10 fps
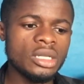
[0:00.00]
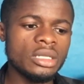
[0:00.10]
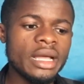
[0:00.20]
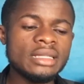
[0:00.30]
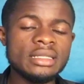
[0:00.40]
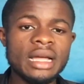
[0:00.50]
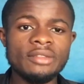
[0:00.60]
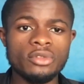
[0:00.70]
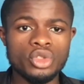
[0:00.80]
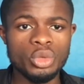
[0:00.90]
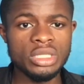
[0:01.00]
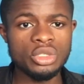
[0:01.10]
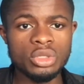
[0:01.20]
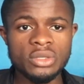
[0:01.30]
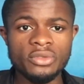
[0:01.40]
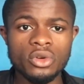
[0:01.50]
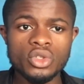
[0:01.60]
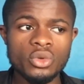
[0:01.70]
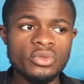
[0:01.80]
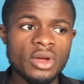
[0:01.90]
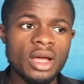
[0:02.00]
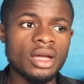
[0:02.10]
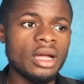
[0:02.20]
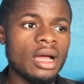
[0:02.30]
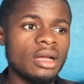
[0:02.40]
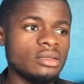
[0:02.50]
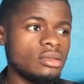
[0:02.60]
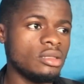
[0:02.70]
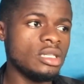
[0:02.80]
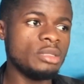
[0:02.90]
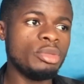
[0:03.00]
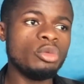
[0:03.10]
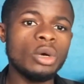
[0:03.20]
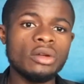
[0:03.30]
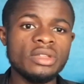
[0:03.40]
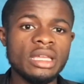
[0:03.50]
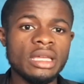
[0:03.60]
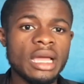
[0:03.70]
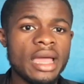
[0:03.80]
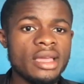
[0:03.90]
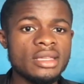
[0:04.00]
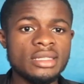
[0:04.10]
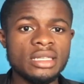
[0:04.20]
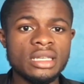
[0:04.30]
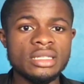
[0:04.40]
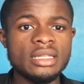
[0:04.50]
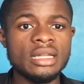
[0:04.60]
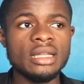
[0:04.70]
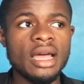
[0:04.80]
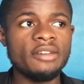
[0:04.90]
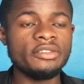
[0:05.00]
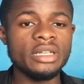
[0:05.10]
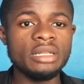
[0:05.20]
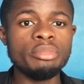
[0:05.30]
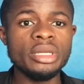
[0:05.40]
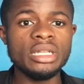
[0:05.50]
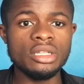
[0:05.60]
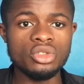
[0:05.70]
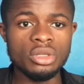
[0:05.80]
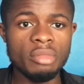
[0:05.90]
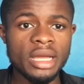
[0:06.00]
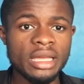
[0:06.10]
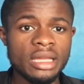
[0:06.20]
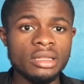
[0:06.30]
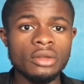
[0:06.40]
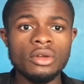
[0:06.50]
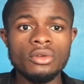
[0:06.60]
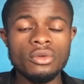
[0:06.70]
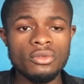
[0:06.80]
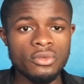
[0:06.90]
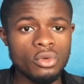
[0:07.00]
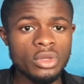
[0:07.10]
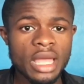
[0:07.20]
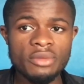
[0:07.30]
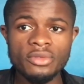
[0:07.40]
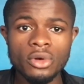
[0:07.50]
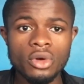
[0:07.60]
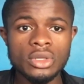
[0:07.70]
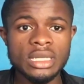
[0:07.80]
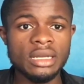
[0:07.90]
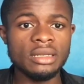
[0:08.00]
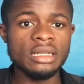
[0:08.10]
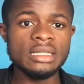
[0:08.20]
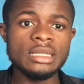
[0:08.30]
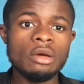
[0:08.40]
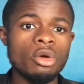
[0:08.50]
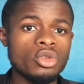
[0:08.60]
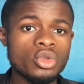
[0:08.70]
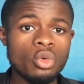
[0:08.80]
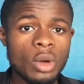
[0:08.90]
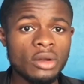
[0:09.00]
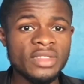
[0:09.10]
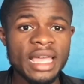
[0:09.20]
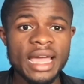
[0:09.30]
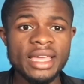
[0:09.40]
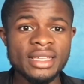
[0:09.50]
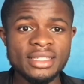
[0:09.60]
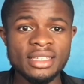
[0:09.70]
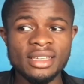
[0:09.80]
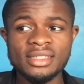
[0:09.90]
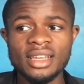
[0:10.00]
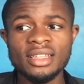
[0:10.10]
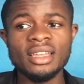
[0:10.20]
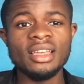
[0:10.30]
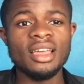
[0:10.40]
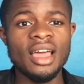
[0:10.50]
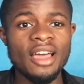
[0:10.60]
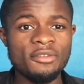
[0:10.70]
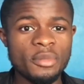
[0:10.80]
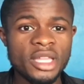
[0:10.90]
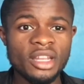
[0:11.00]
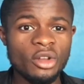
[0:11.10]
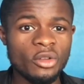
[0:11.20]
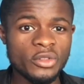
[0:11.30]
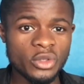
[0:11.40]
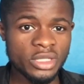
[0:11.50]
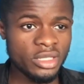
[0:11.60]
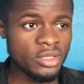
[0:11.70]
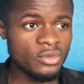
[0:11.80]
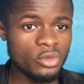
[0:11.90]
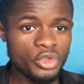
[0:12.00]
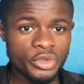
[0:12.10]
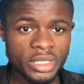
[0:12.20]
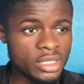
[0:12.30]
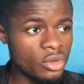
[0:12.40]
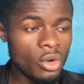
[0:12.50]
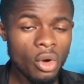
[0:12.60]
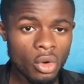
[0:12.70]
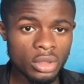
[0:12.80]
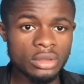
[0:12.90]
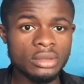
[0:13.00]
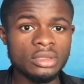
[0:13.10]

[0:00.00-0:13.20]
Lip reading: that's that for 2024 so far. It's been one of the highest years that I've really been into the market full-time focus, and it's also one of the highest years that I've made a lot of successful trades on